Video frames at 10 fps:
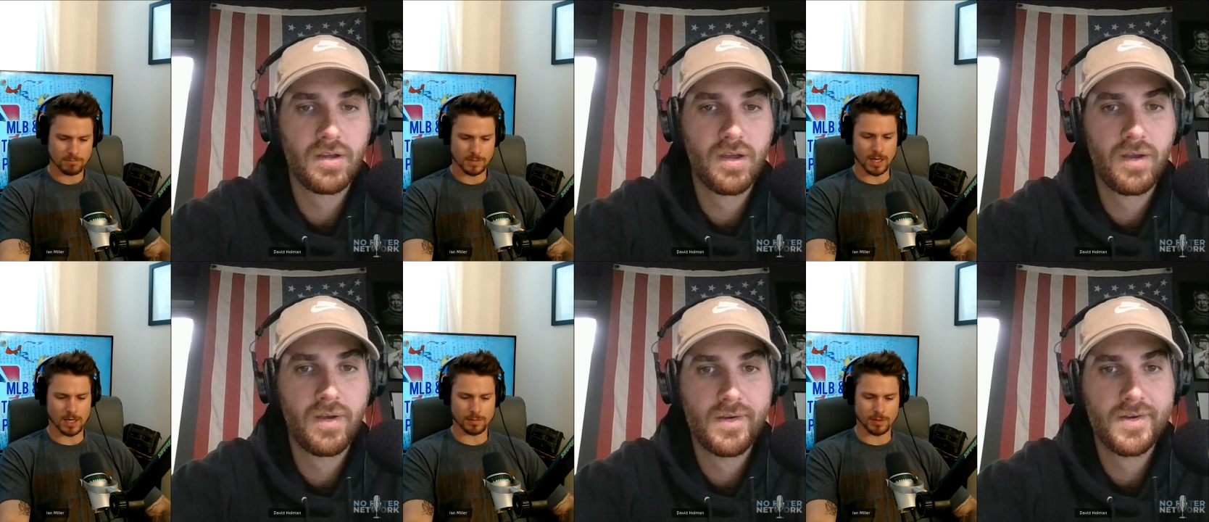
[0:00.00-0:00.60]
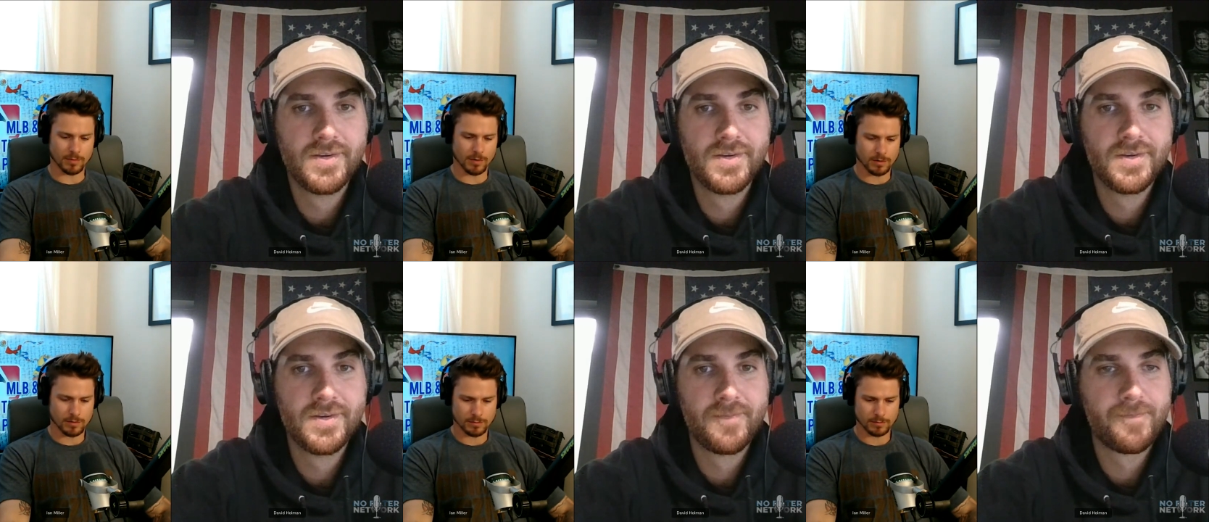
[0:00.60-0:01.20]
Speaker 1: Gotta be, bro.
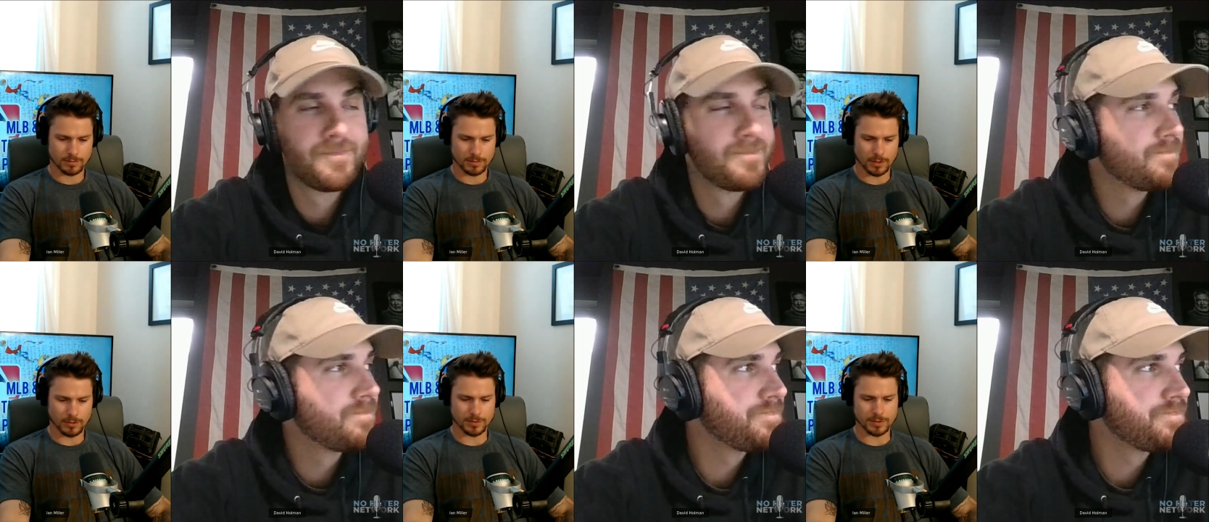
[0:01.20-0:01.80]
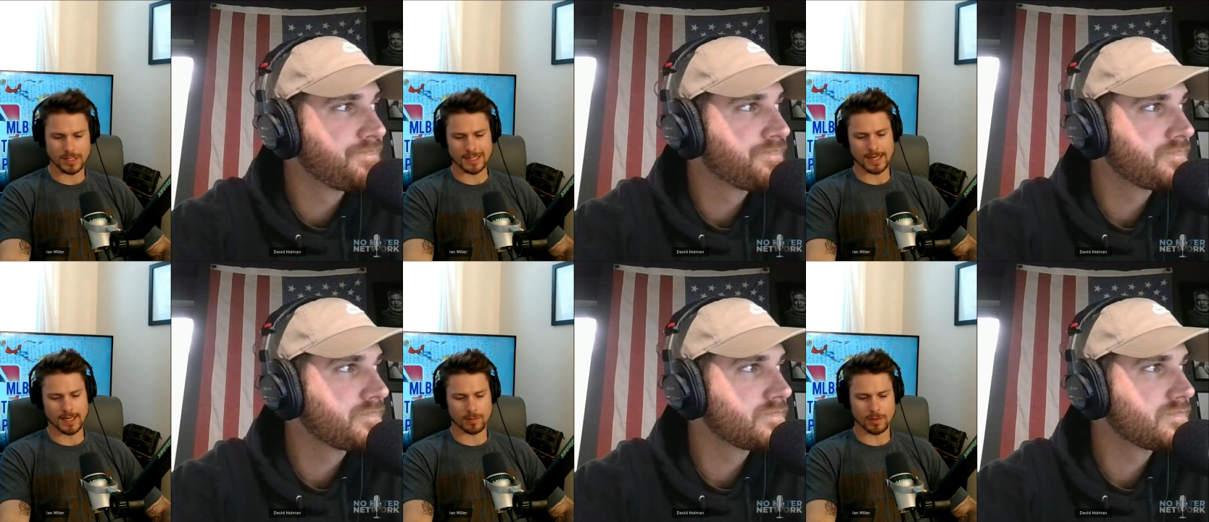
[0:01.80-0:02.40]
100%
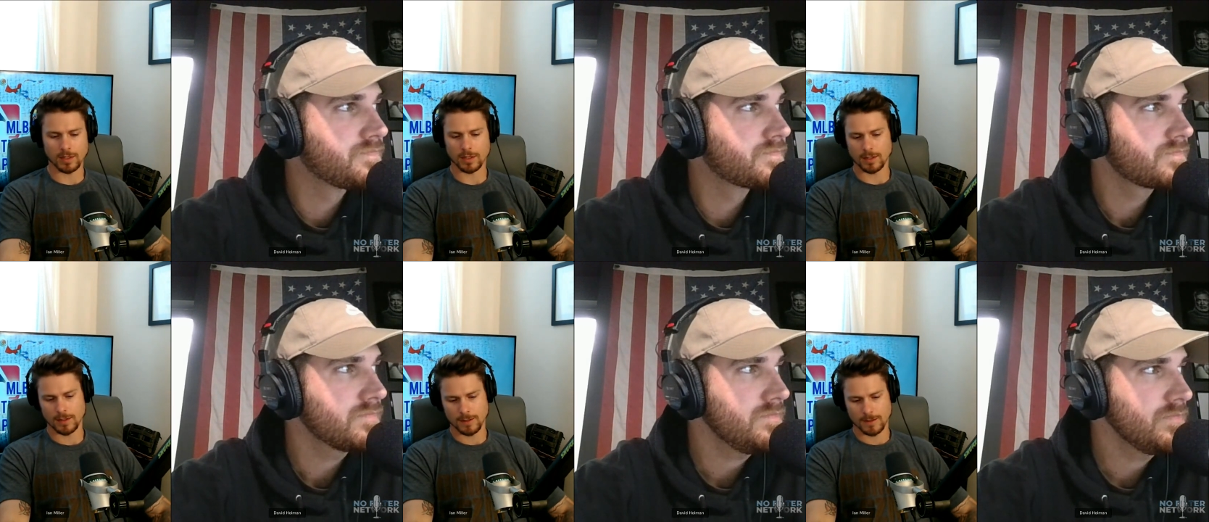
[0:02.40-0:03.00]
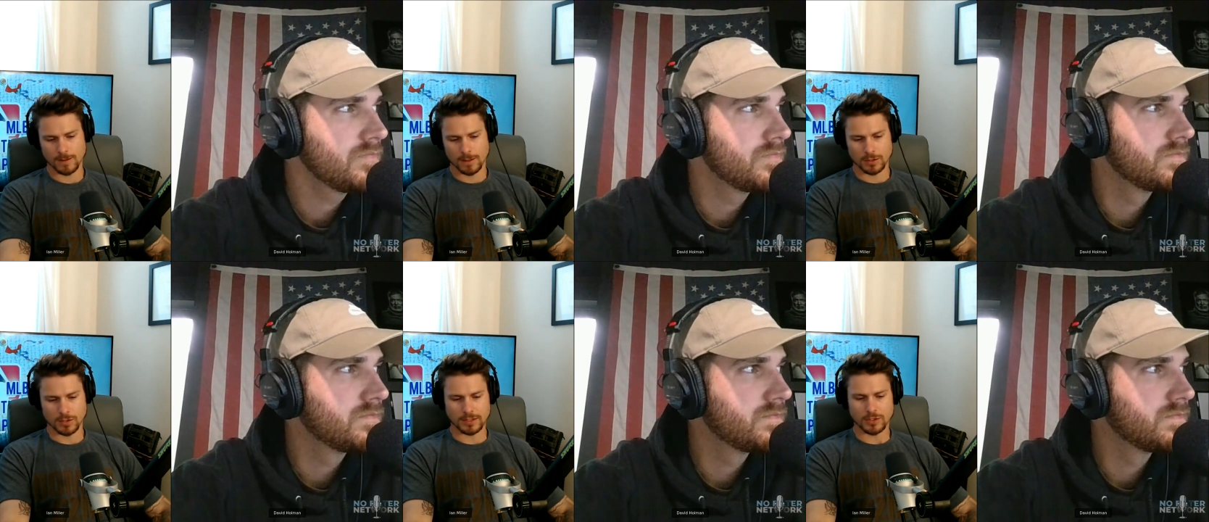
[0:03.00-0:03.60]
gotta be.
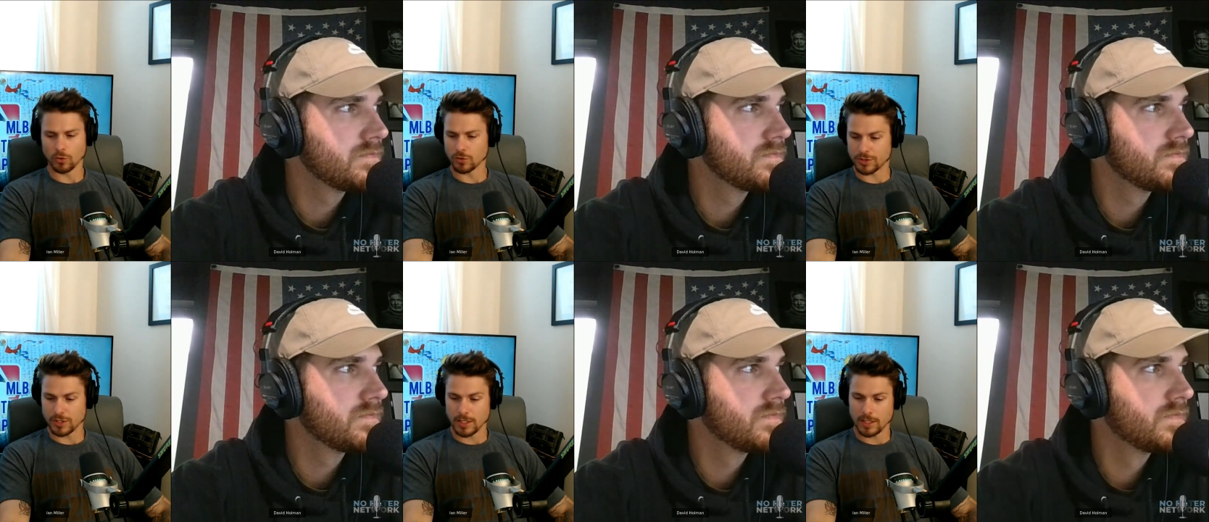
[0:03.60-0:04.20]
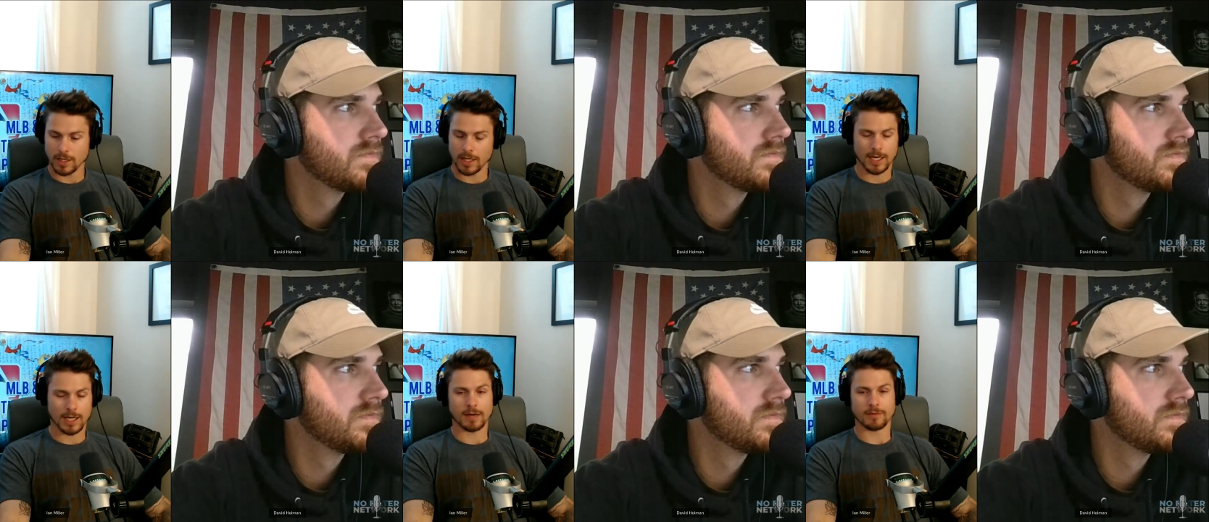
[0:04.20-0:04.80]
So that's cool to see.
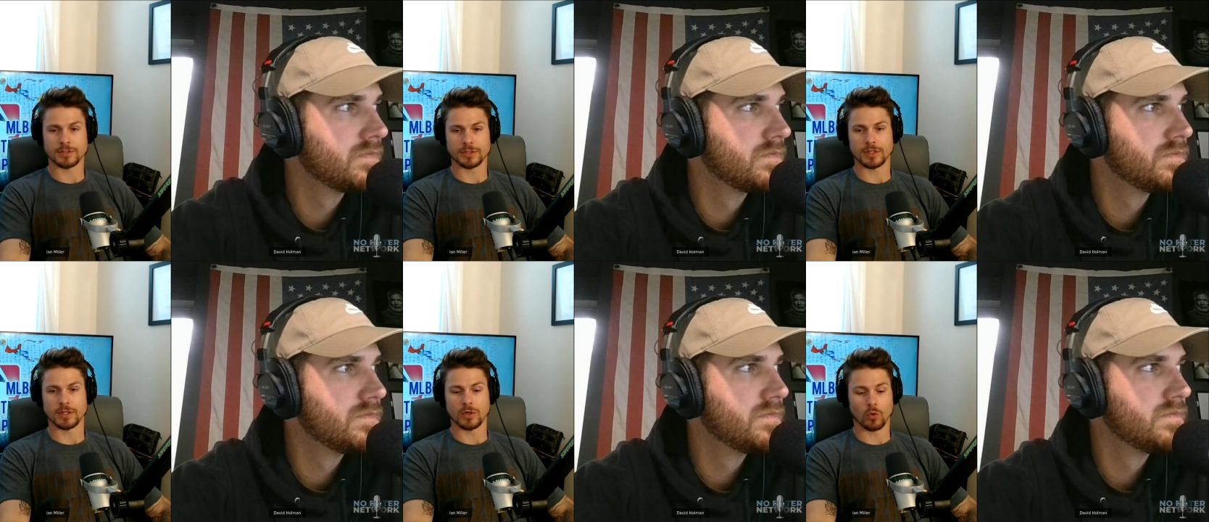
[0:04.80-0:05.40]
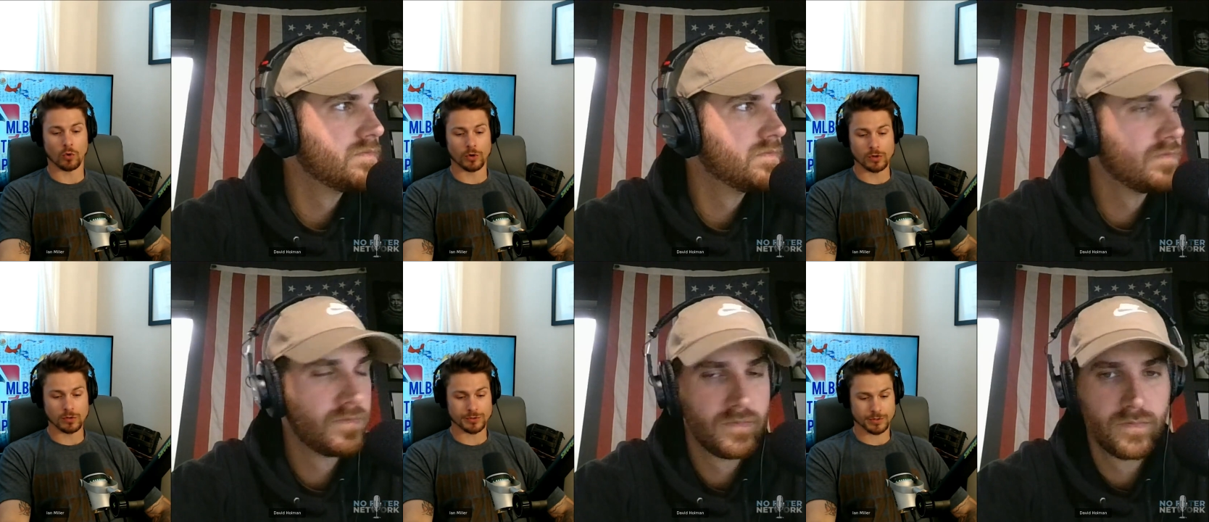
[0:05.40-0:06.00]
Uh, obviously, the
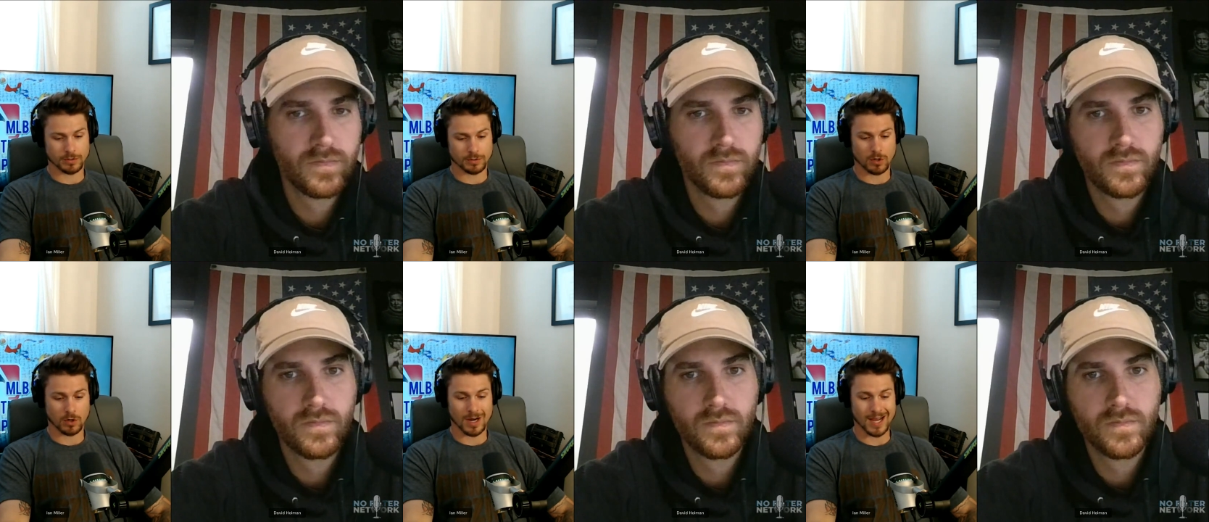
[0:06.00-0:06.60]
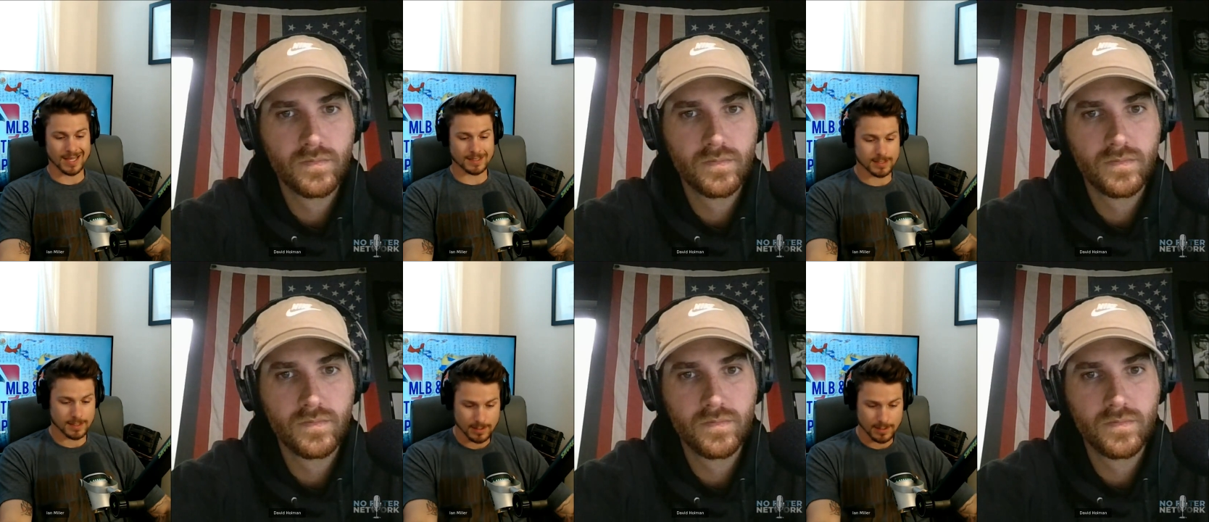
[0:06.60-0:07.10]
Orioles are hot.